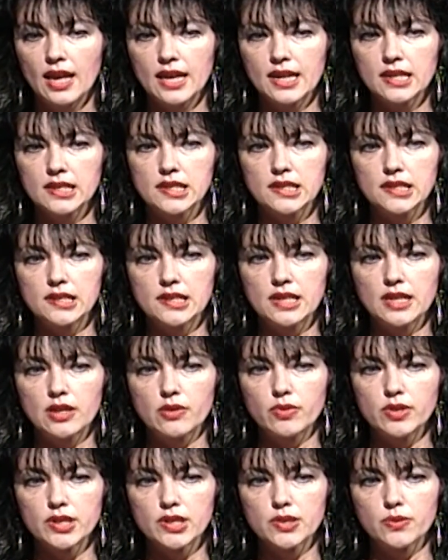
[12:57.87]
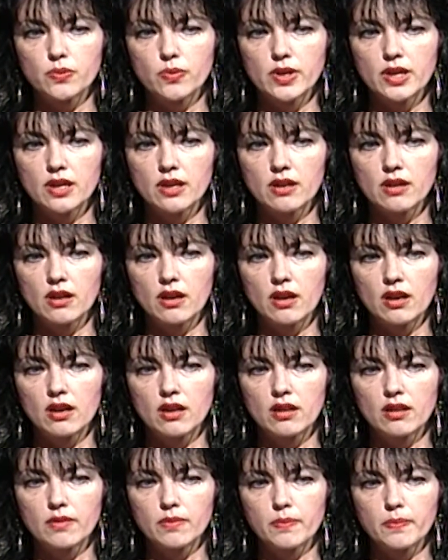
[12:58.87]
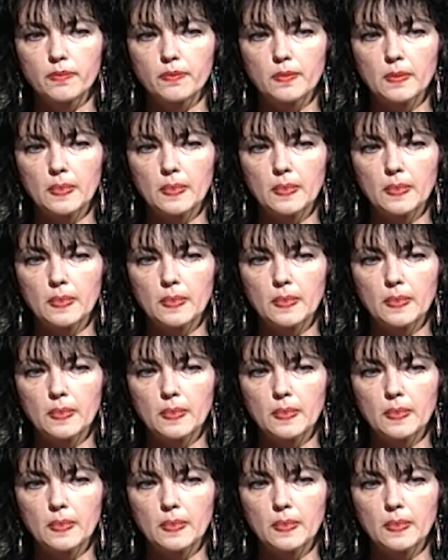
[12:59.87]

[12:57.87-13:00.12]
And it's a sequence where um,